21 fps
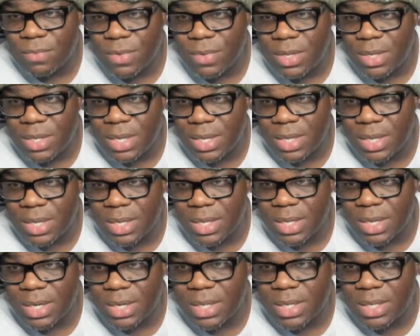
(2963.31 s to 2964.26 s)
We can
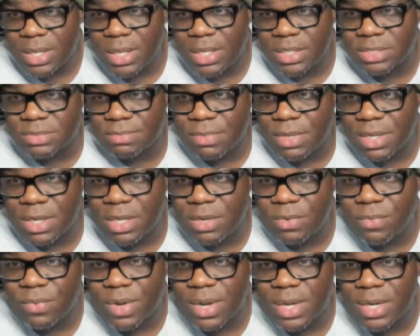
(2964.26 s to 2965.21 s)
get as many
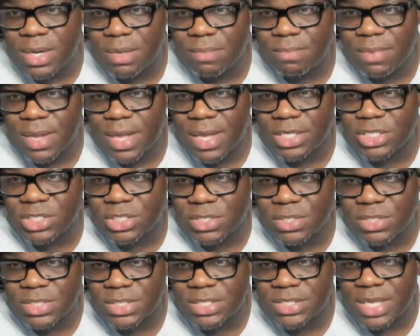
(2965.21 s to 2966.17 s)
red and black
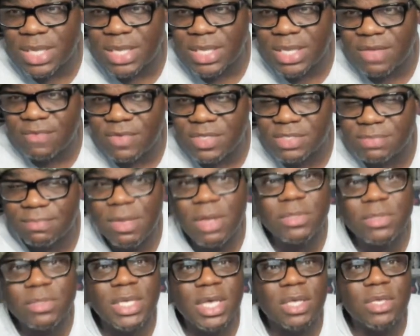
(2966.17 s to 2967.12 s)
shoes as they give us.
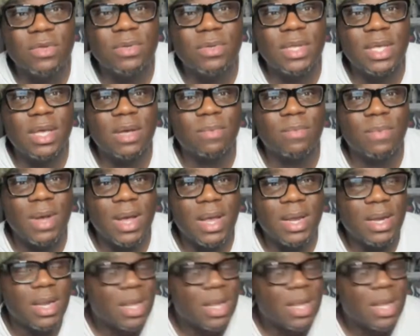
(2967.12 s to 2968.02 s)
Motown, you damn right.